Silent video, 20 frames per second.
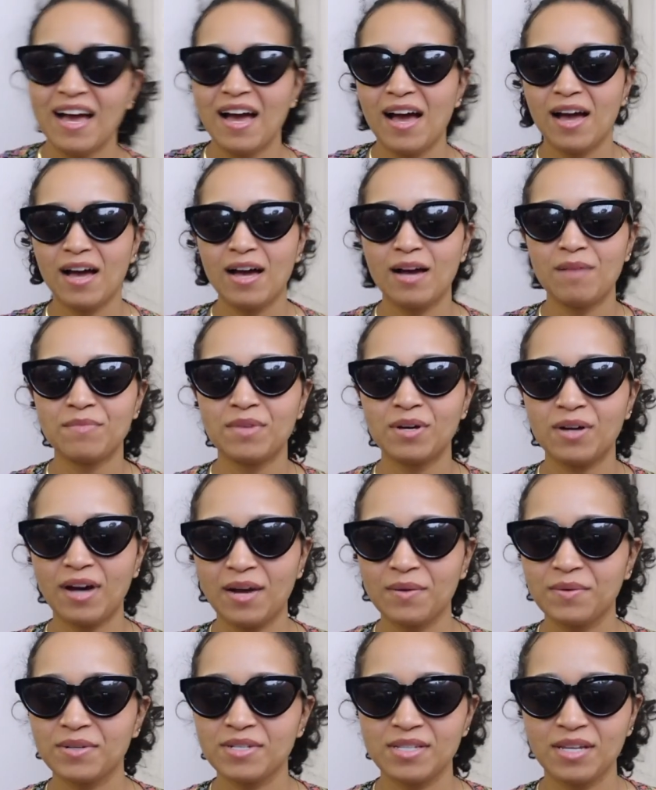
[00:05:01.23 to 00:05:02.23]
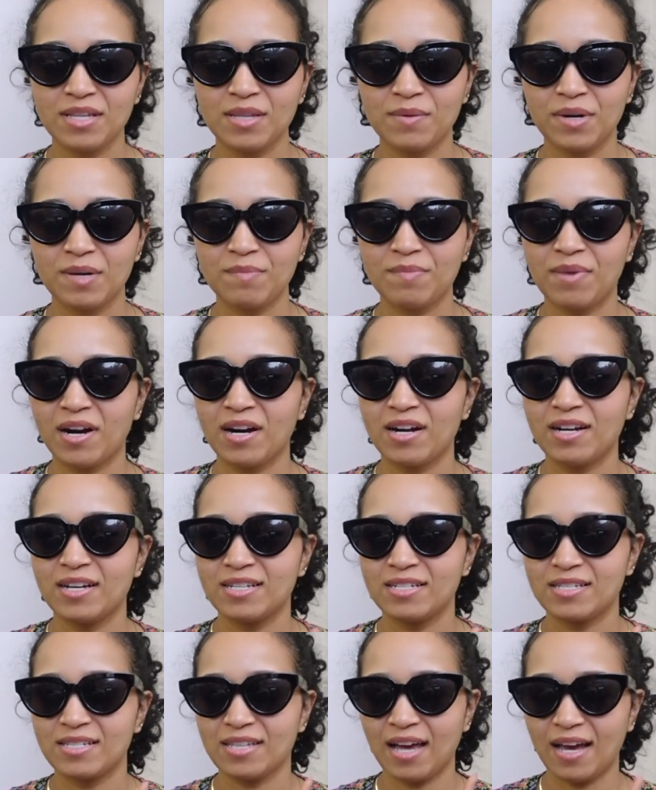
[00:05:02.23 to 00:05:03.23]
Um, I will say the weird part
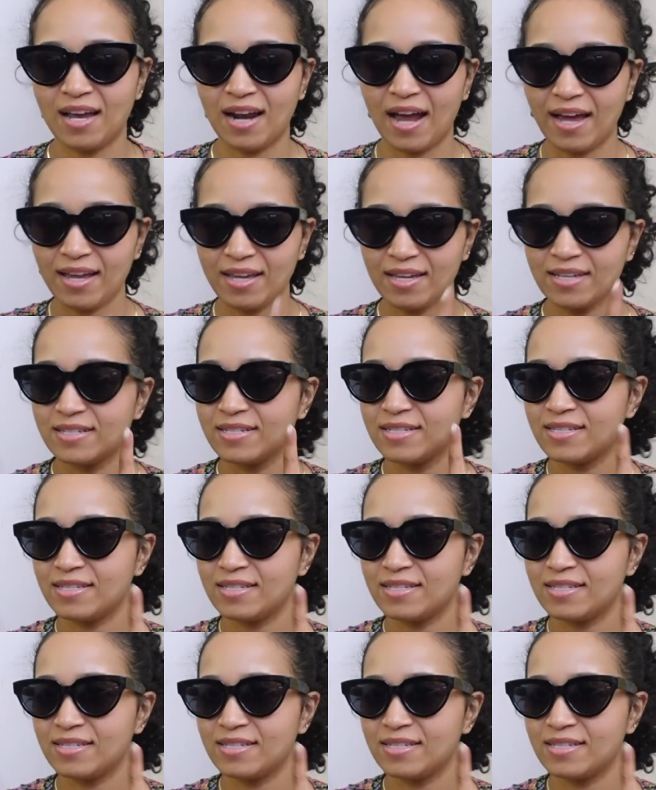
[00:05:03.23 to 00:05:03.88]
is that I can